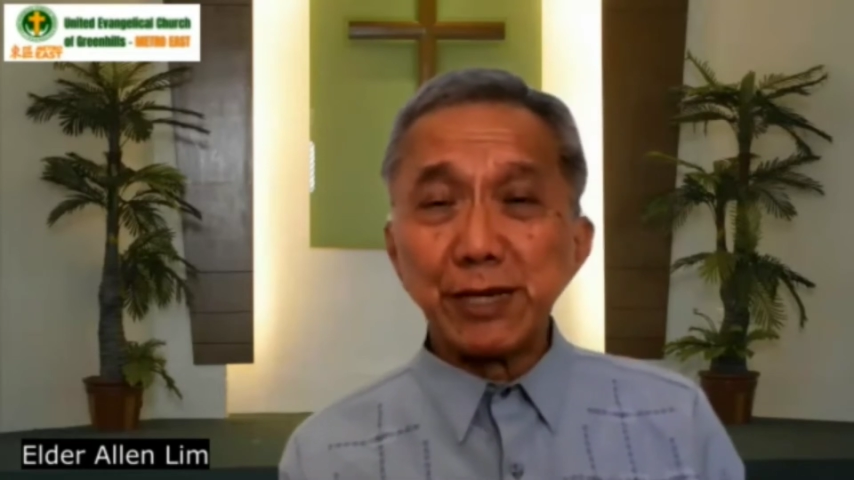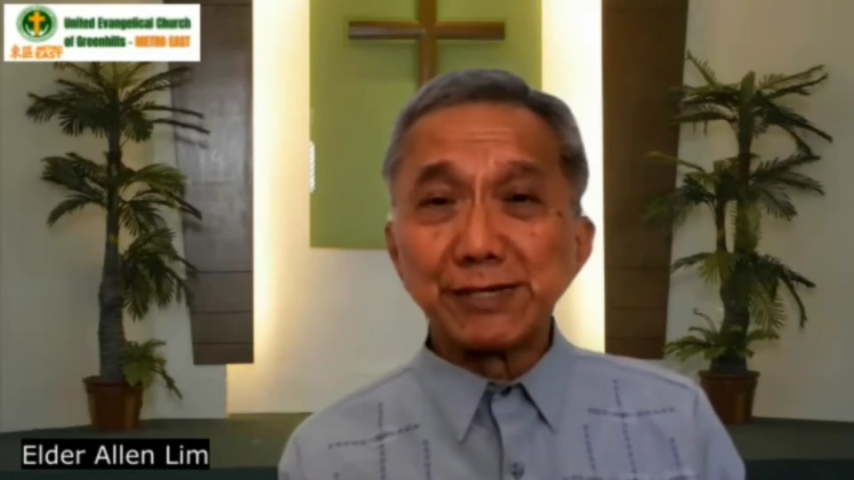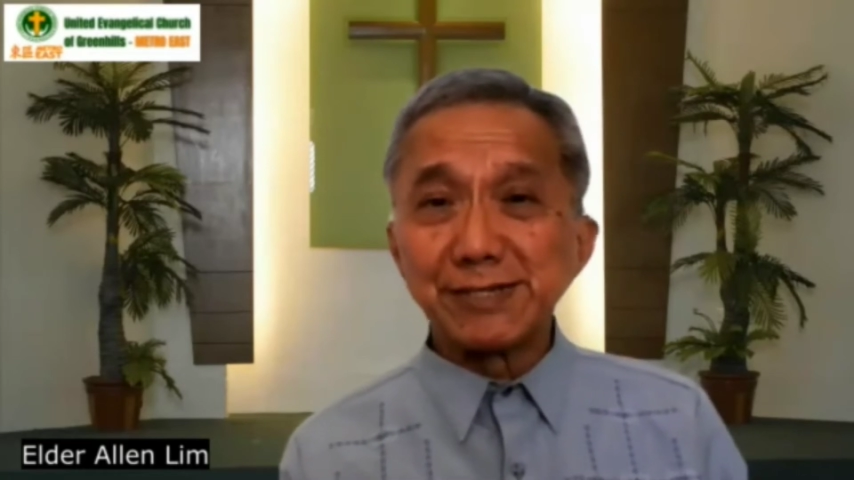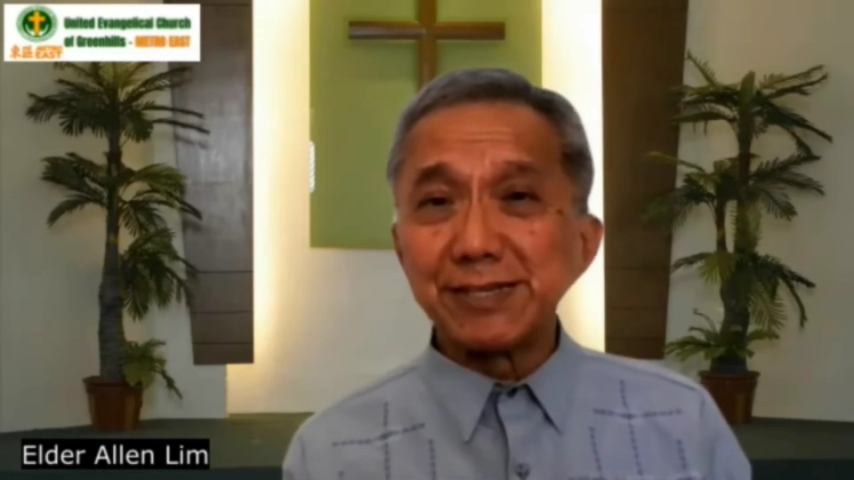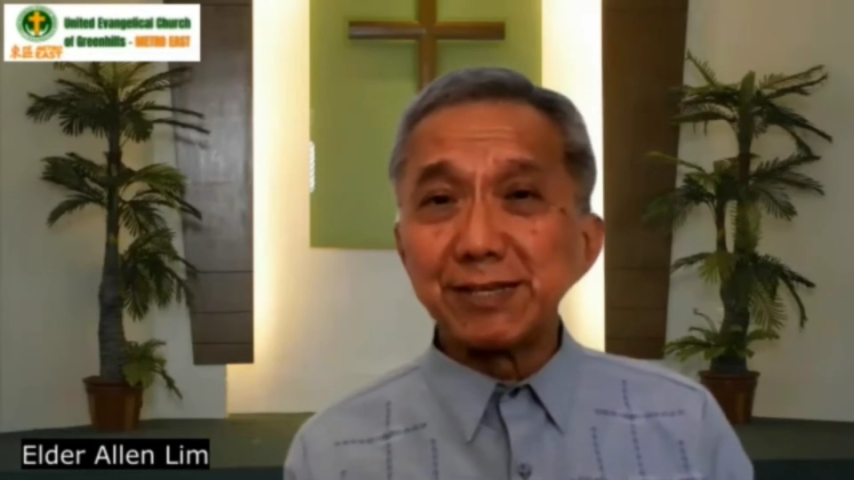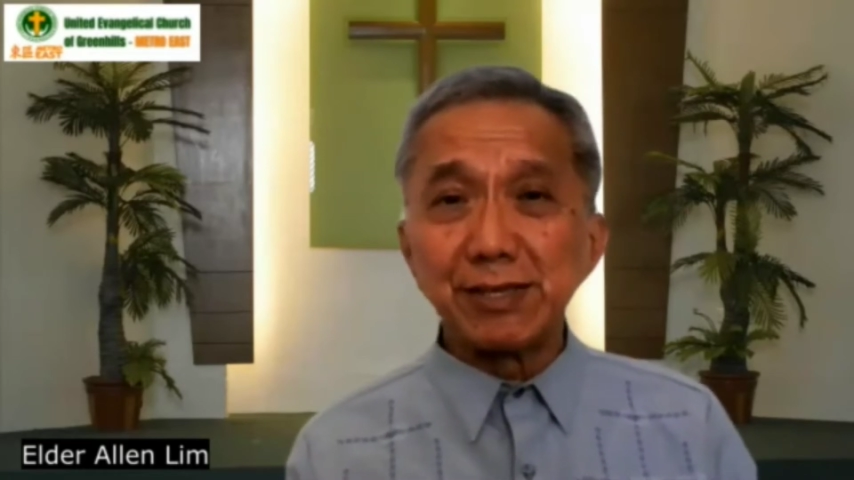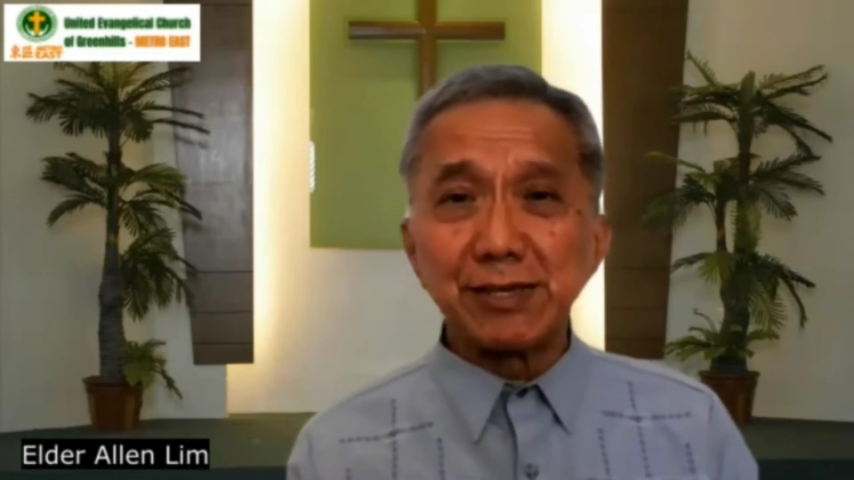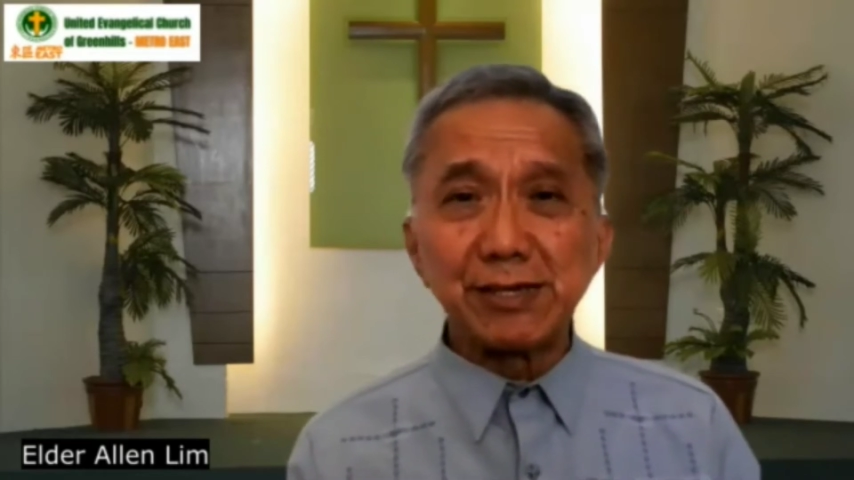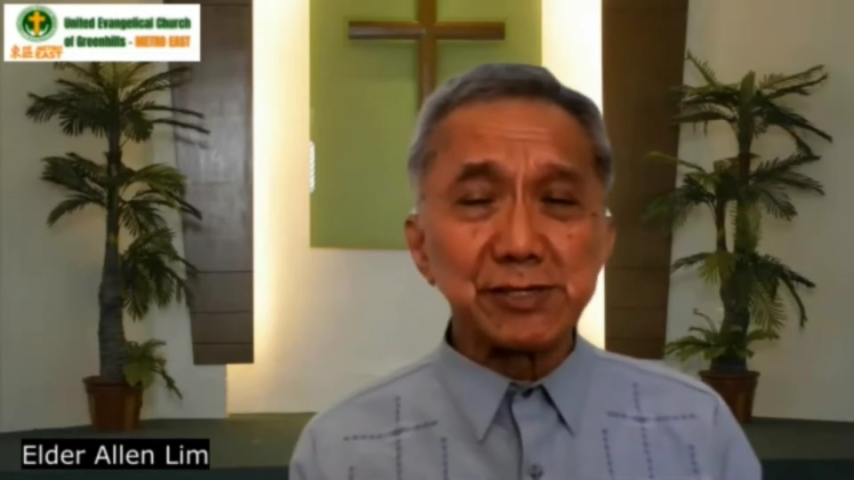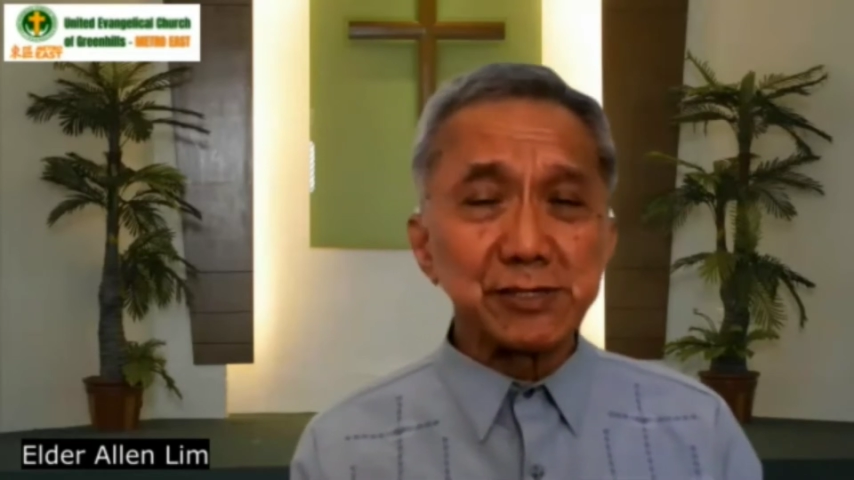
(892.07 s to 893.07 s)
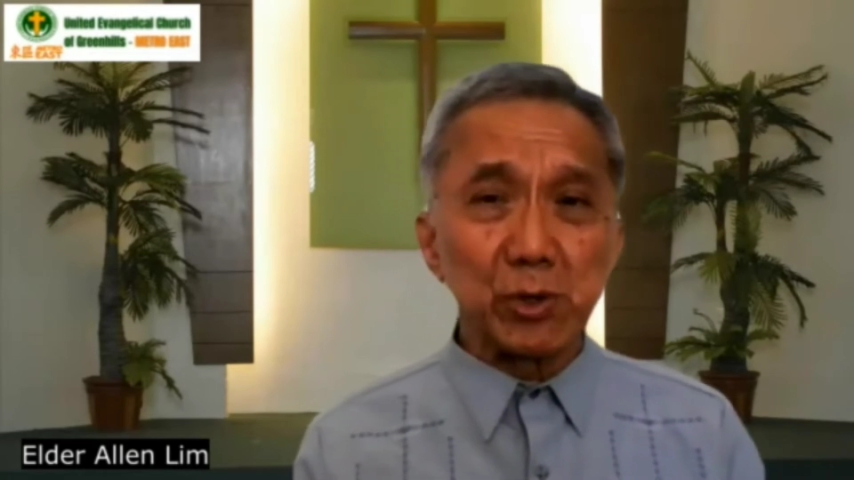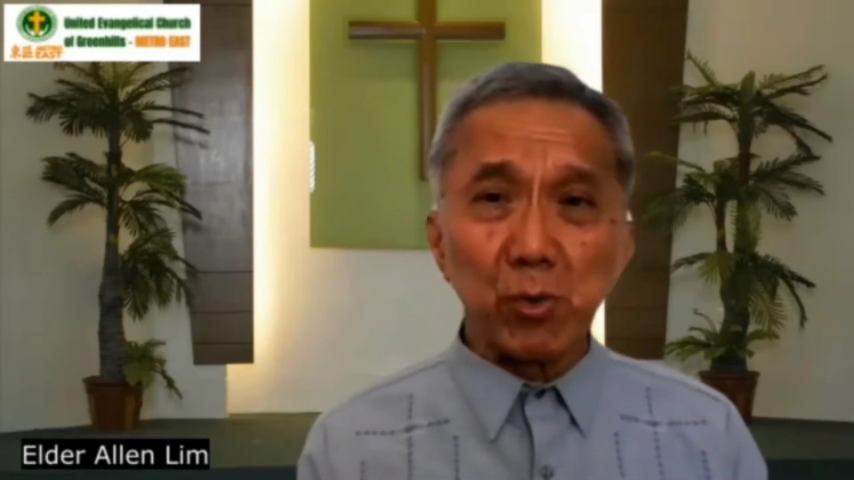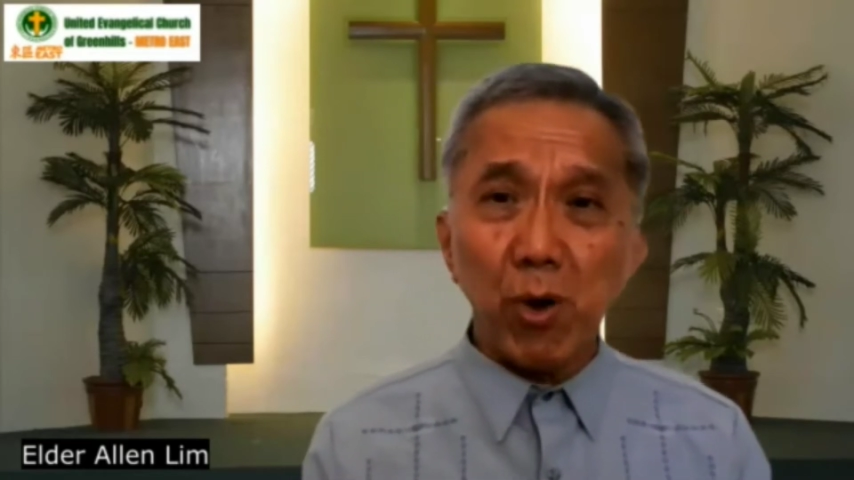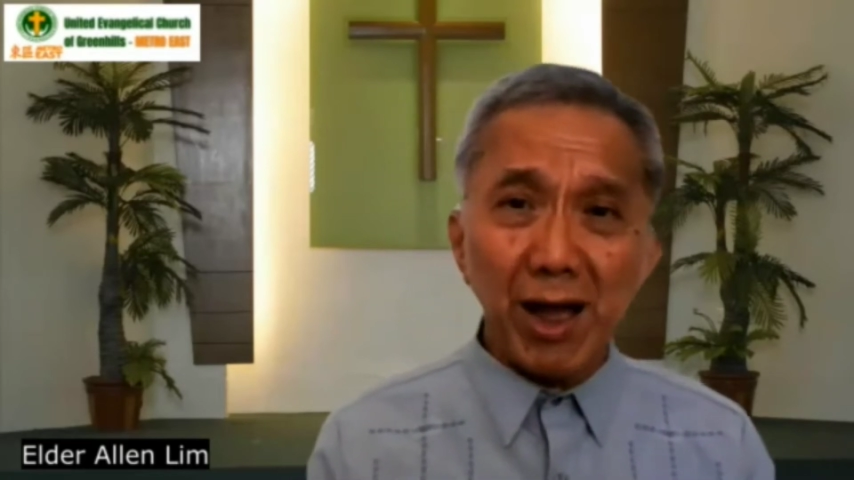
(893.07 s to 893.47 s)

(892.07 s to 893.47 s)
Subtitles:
bigger cities or